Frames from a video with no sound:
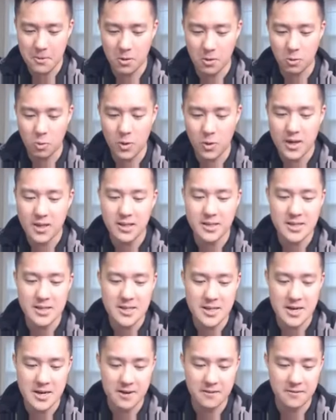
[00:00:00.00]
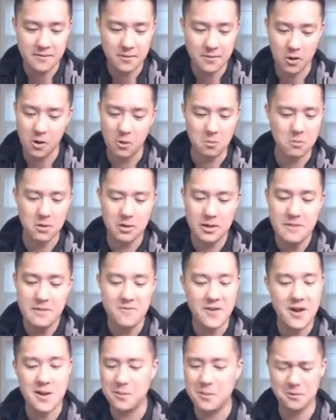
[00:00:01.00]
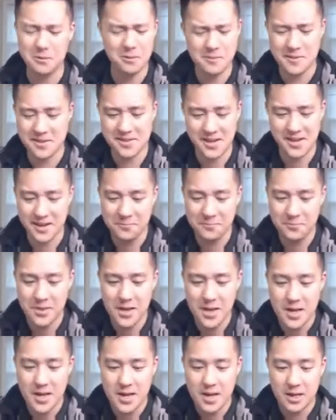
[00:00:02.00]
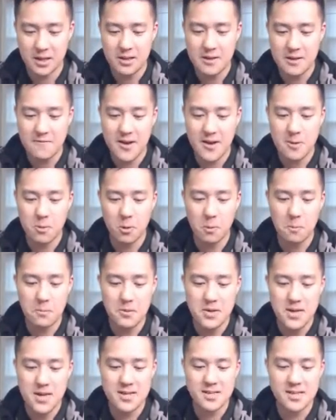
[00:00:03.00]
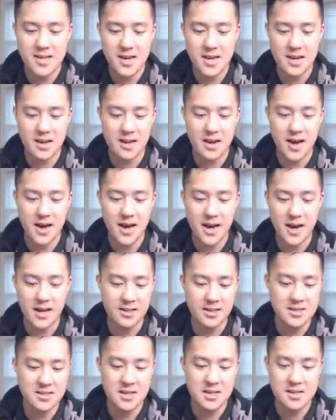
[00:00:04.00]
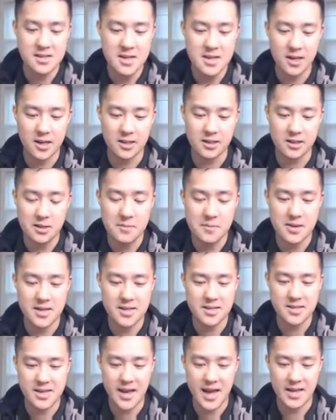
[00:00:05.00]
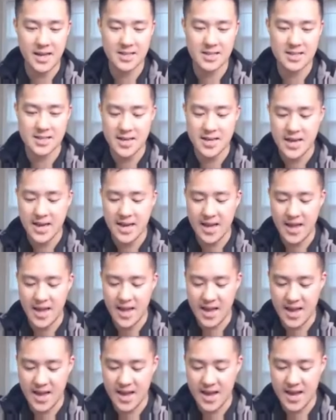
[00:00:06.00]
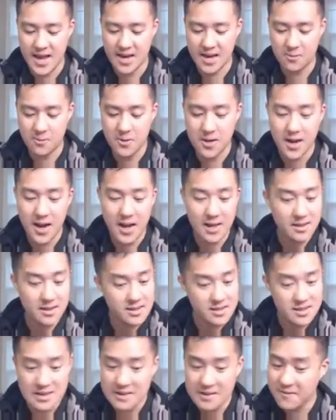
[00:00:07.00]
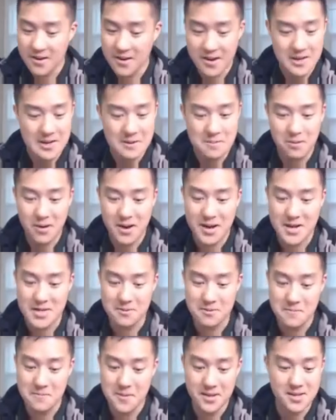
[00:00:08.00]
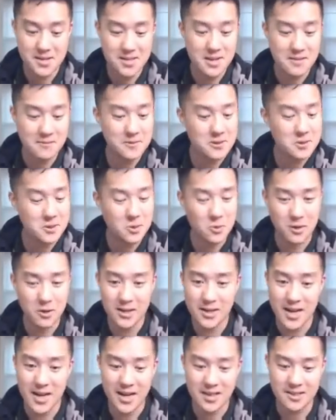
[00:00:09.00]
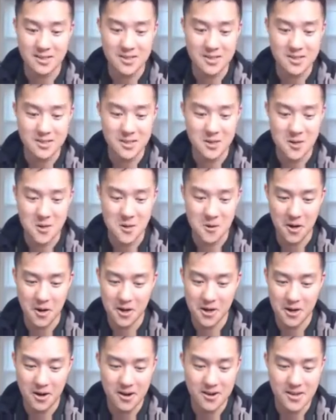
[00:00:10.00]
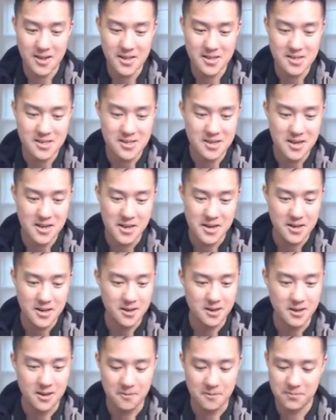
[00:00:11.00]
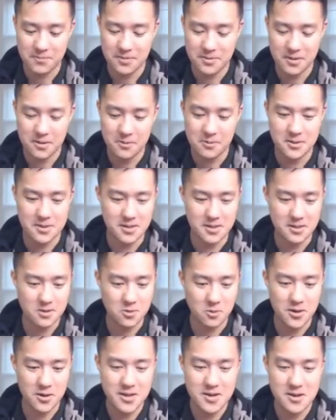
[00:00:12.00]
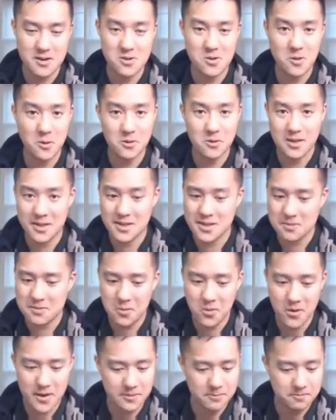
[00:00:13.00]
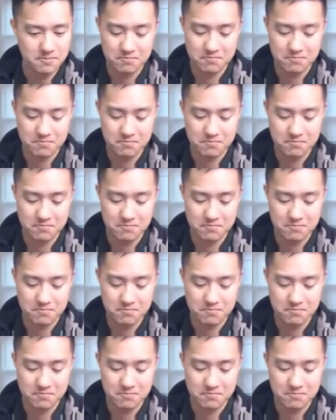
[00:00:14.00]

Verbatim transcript: Wigglytuff, oh no, Clefable. what am I saying? Clefable PSA 9, this is the Unlimited set and we got this at a very good price. We picked this up for $20, so a car that's, you know, was 20 years old at this point